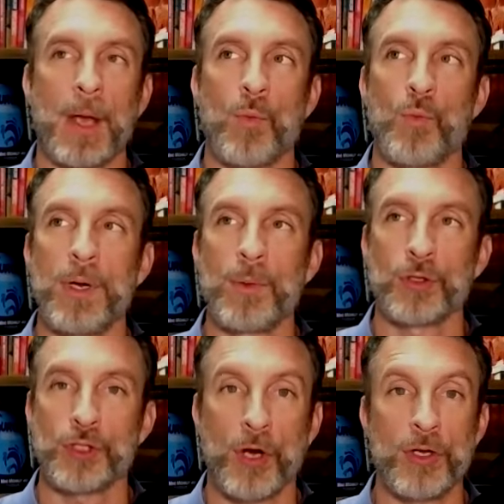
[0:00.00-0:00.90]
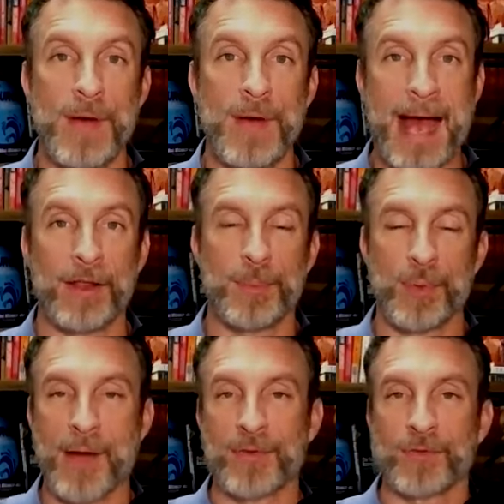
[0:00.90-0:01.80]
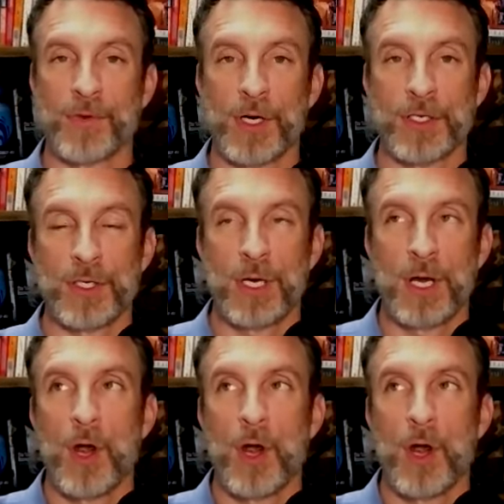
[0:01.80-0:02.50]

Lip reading: We will show you how the Profit First